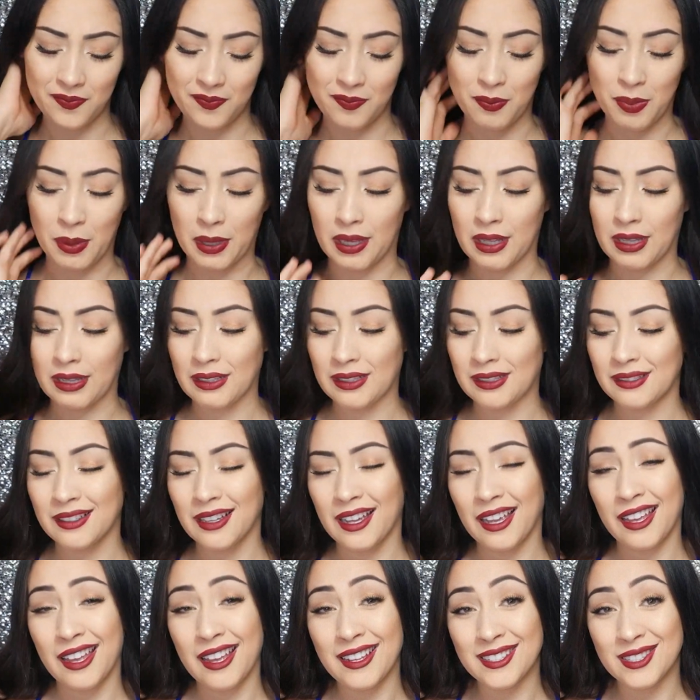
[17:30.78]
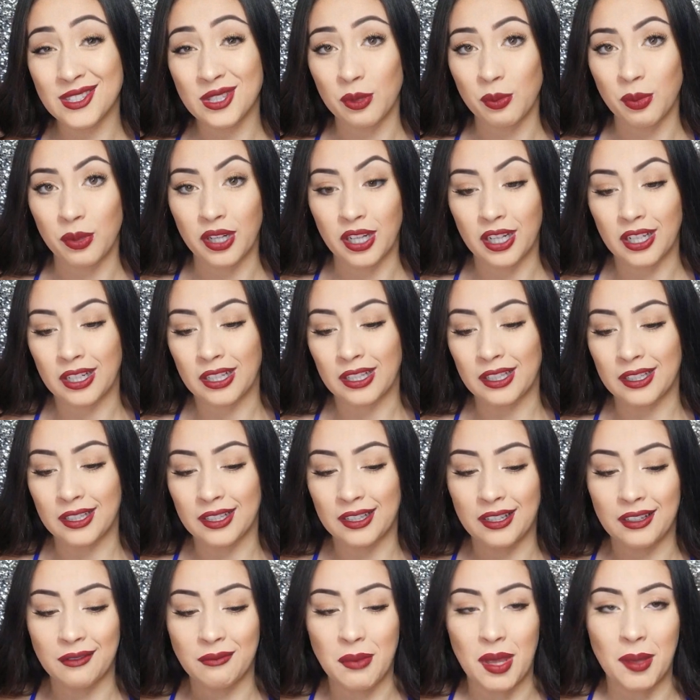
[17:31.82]
But I guess they're pretty good.
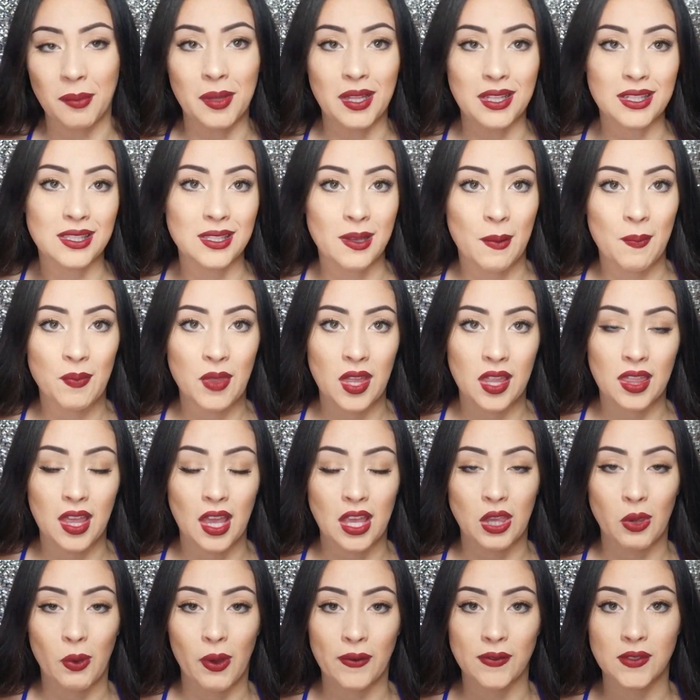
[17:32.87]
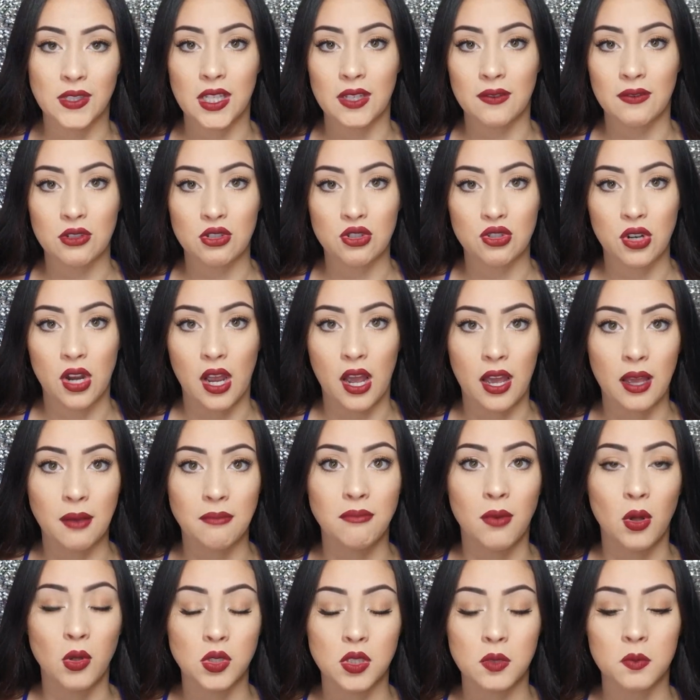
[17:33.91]
Maybe it's something that you have to give a try
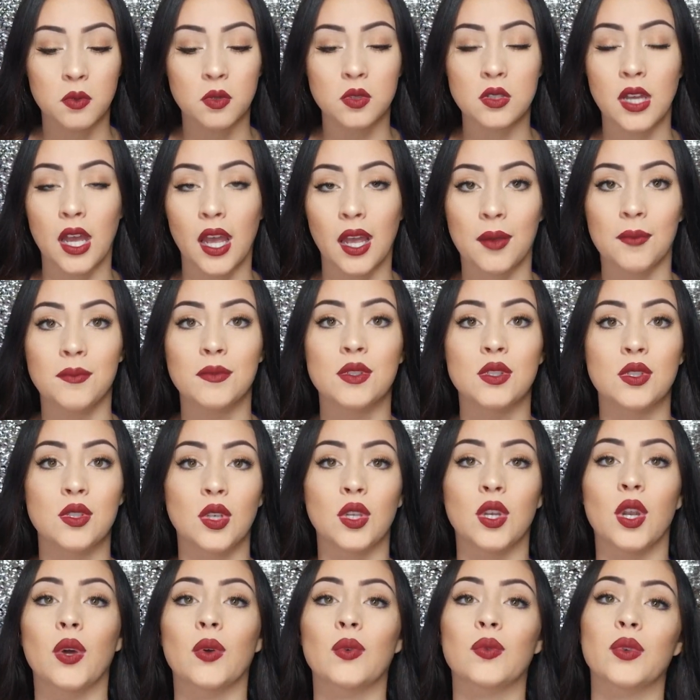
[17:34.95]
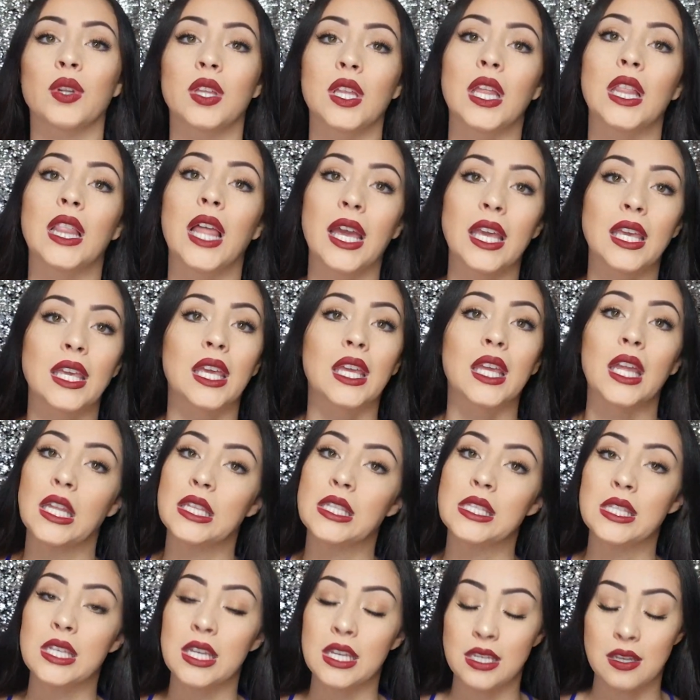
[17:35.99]
multiple times so you don't really like it and
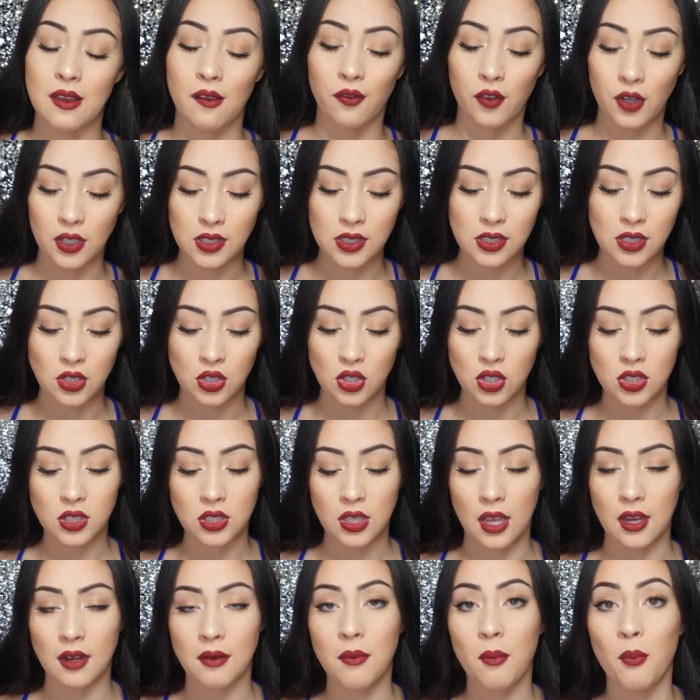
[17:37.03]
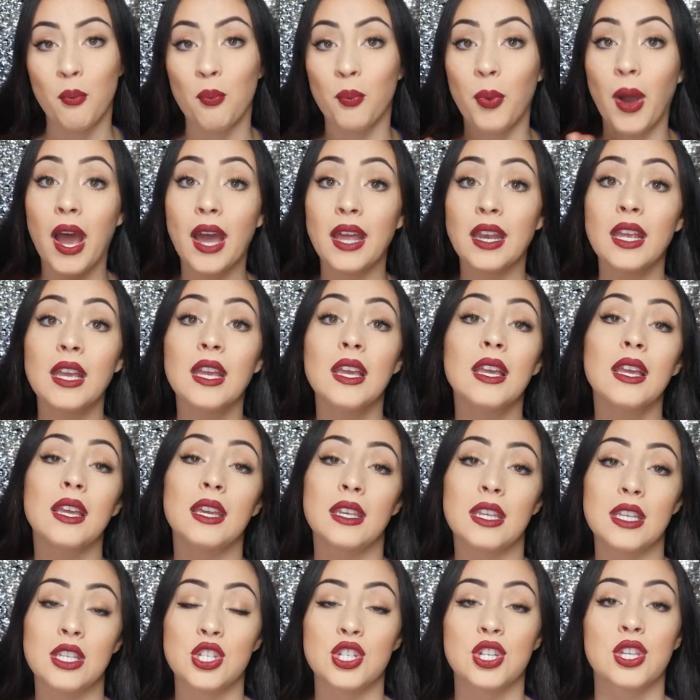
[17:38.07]
see a difference in your skin. But
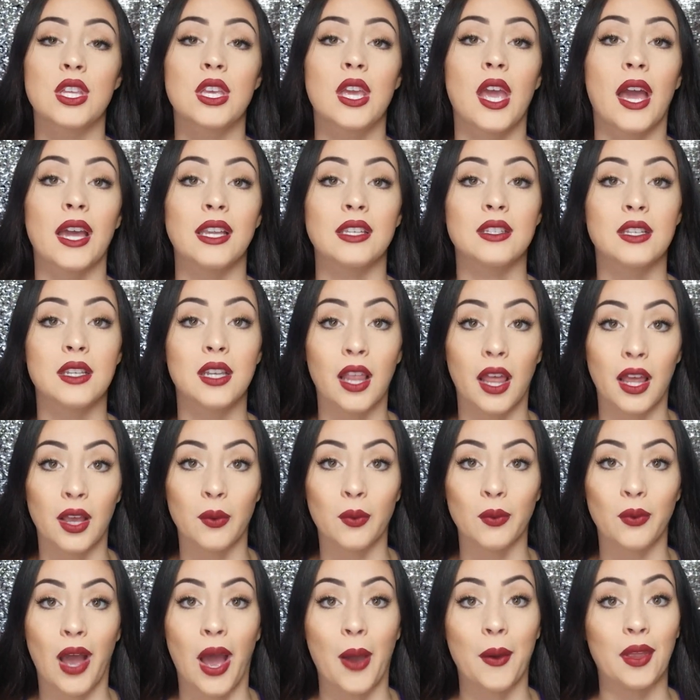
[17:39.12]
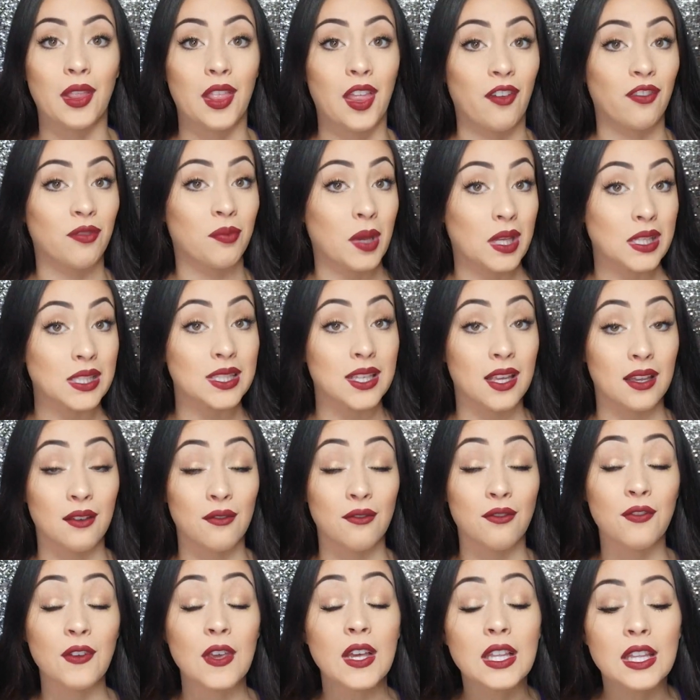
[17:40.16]
initially, I did like how it left my skin
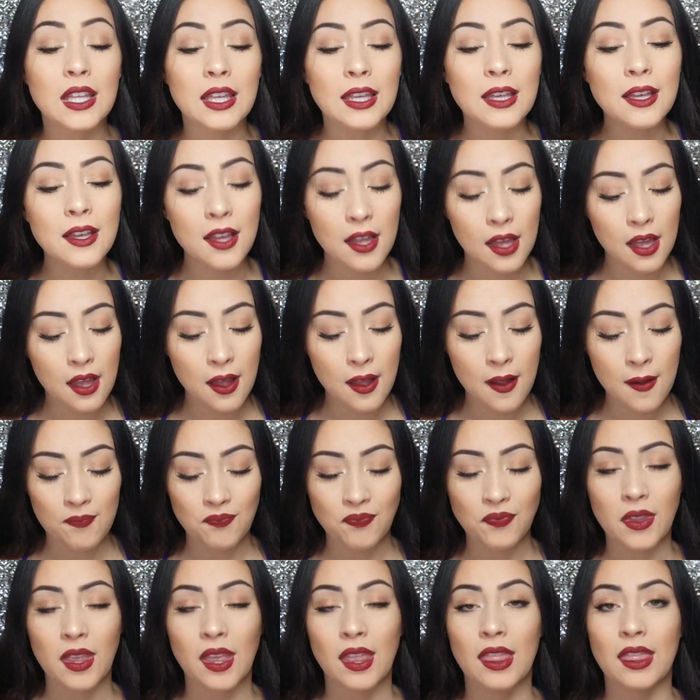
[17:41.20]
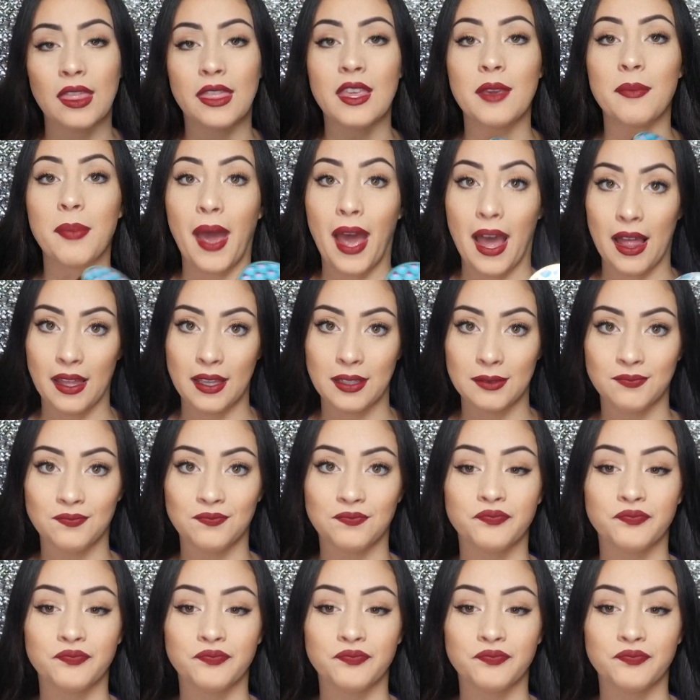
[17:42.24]
feeling. The palette.